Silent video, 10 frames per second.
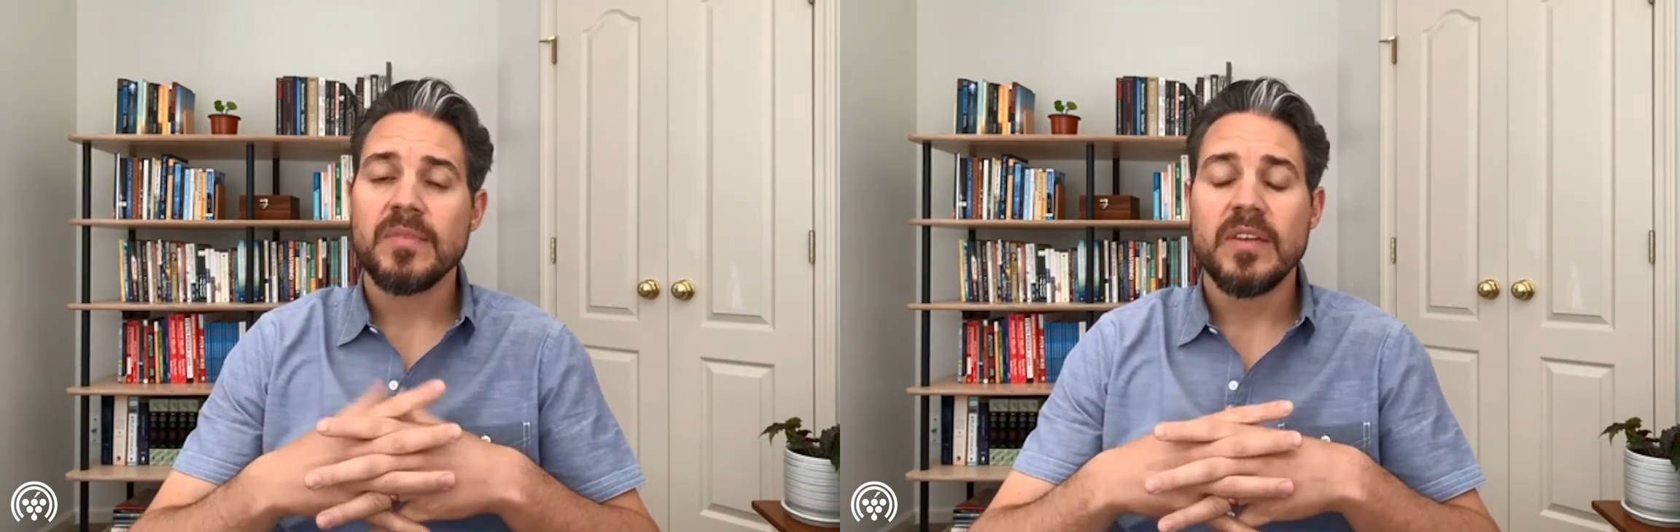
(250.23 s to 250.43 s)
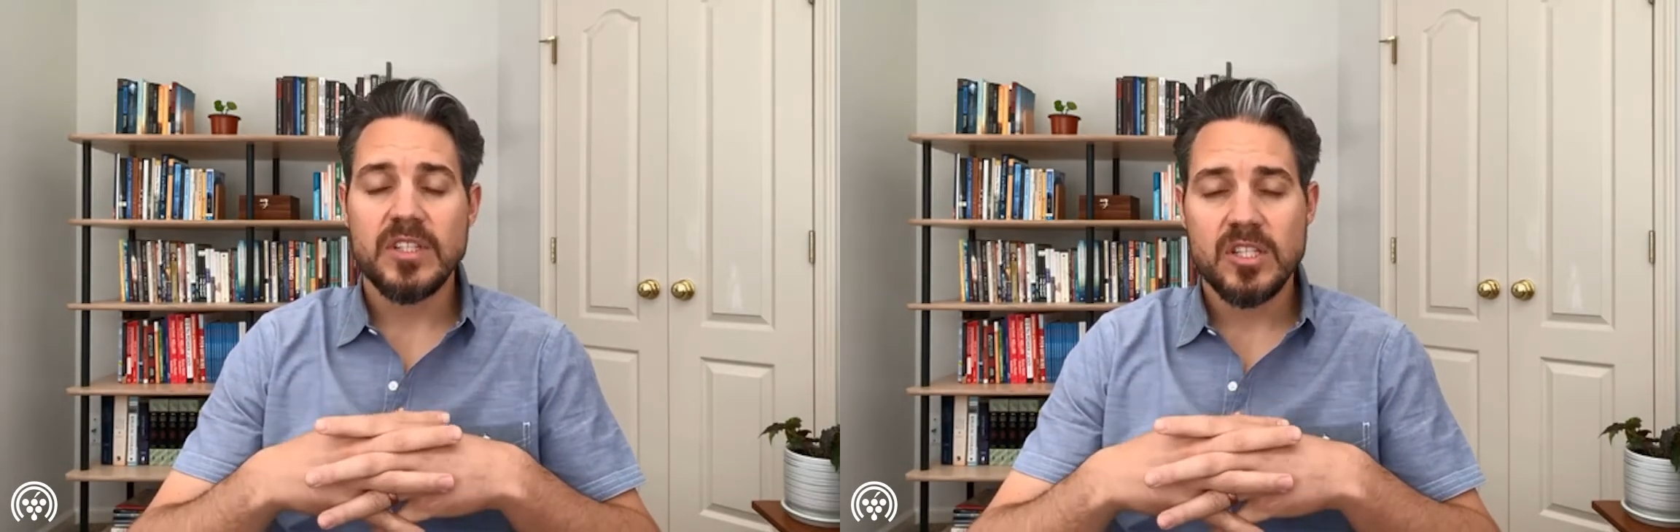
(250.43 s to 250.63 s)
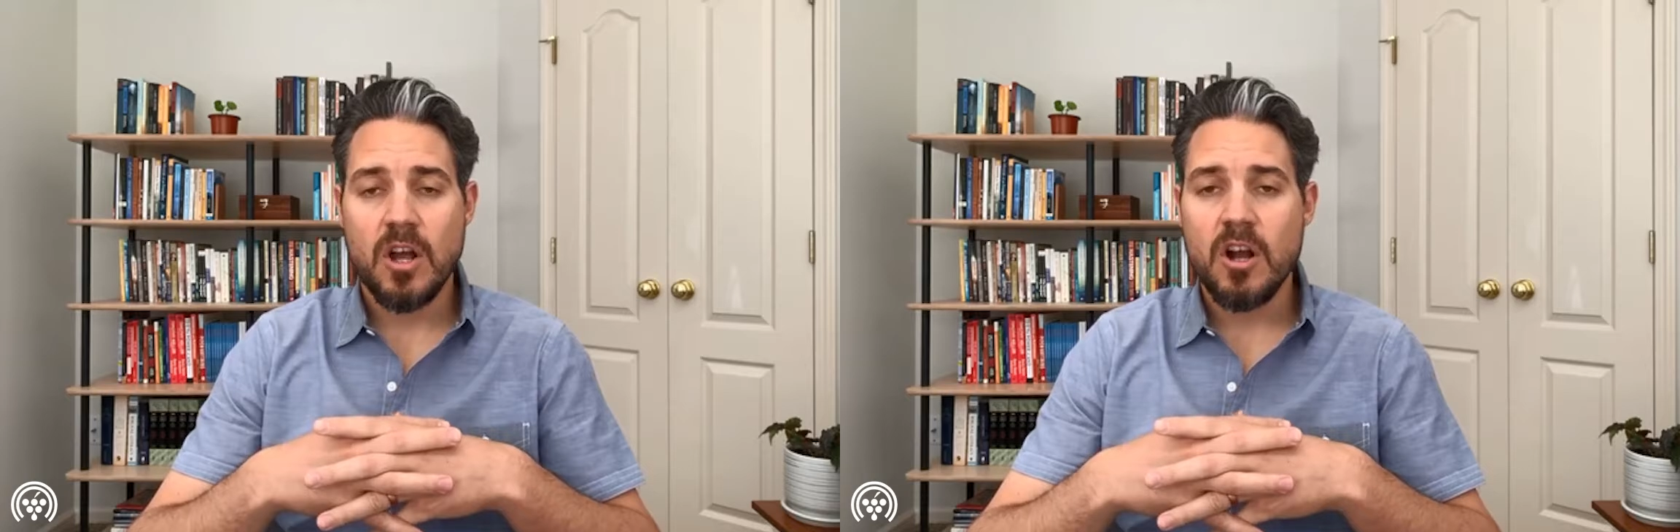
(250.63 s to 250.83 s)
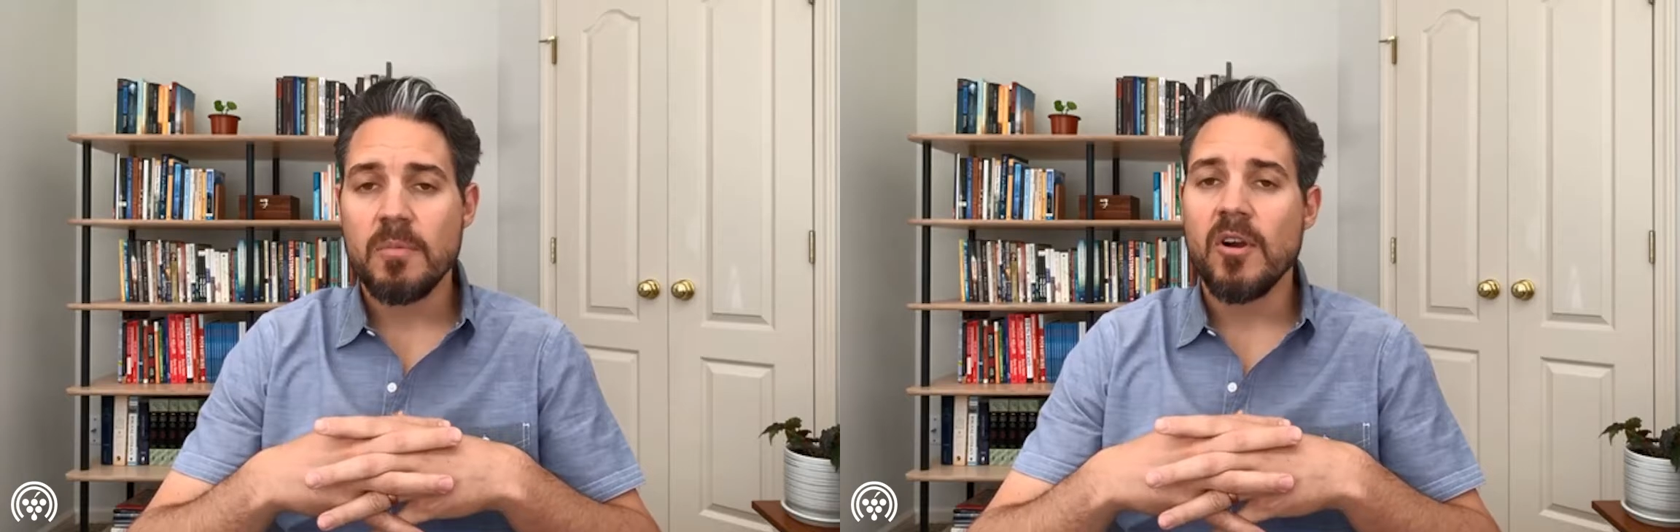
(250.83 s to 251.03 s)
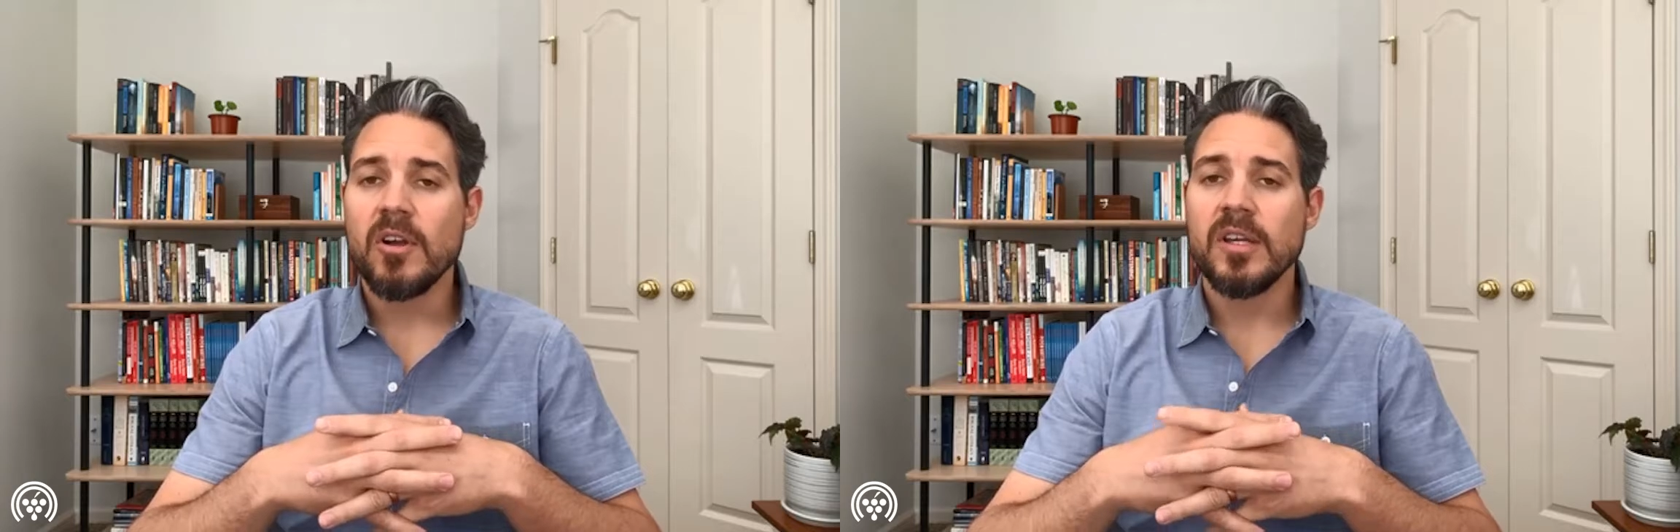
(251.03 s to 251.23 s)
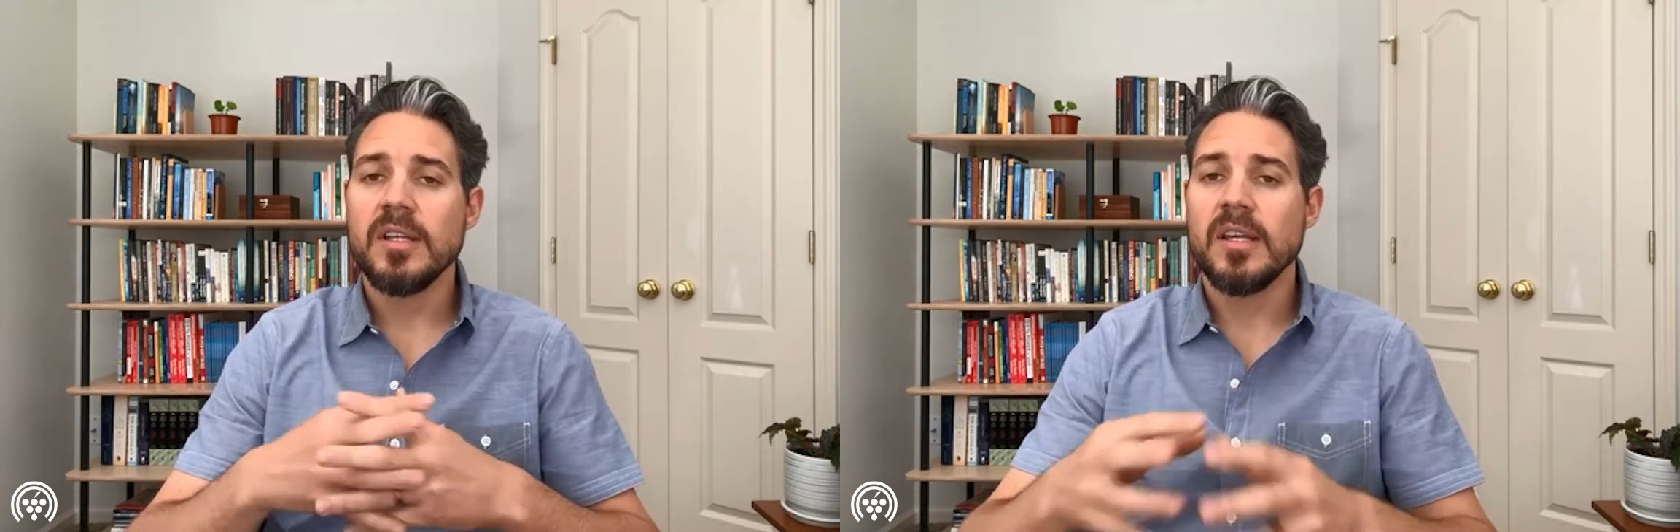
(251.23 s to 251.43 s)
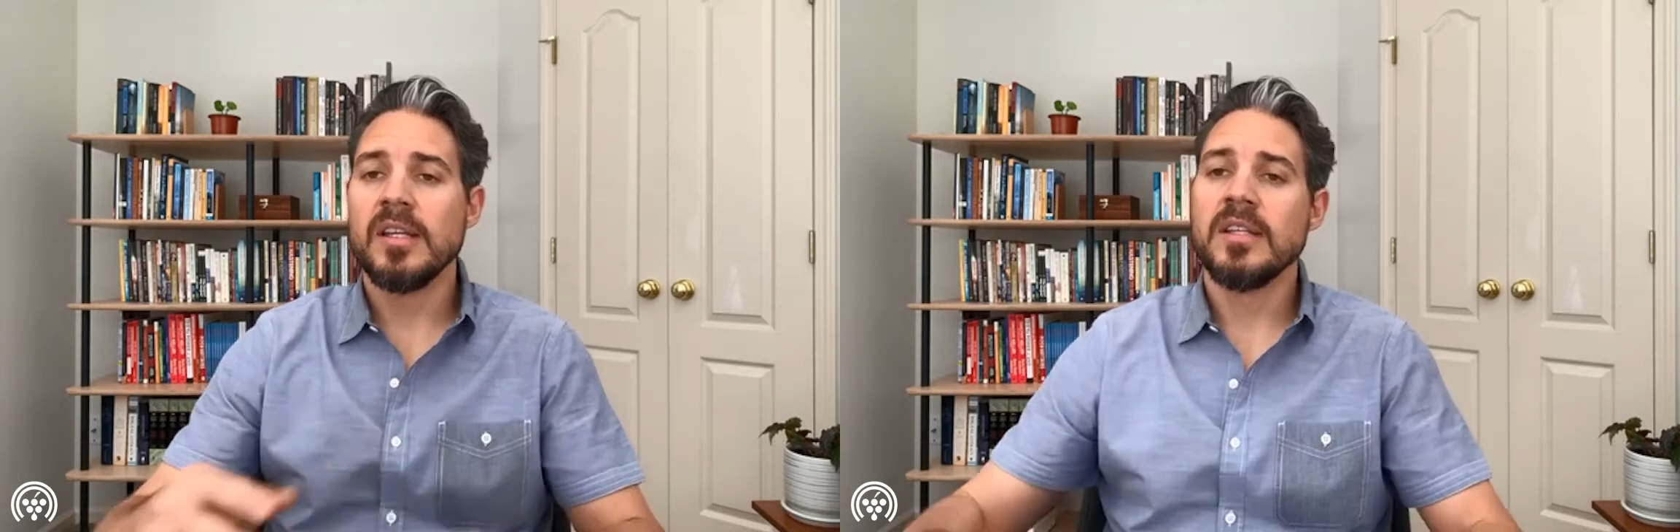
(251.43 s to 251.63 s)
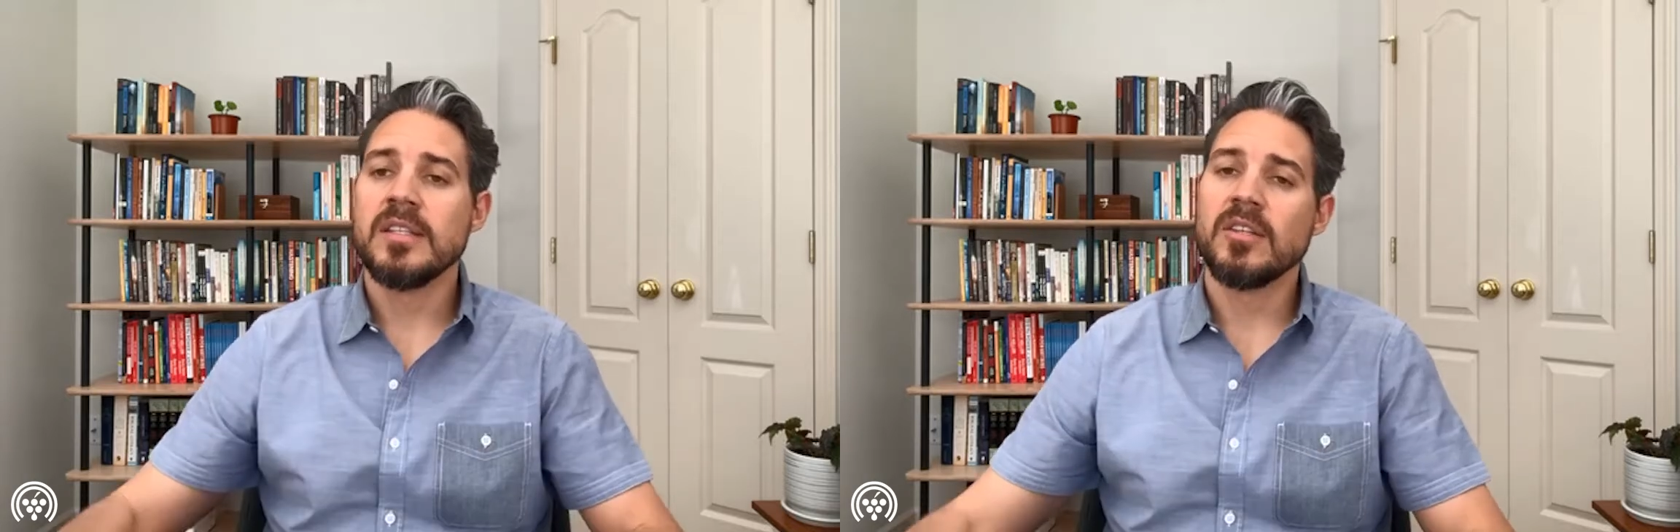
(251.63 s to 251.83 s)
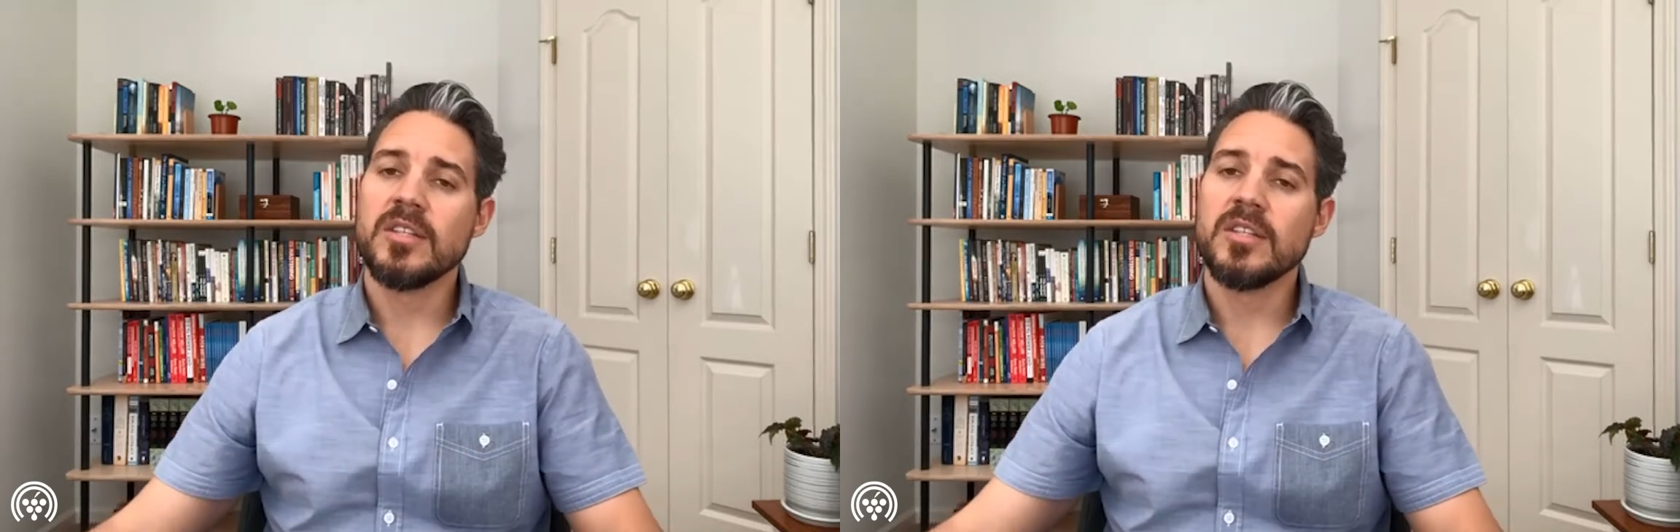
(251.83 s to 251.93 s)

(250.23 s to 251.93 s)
in the stock market until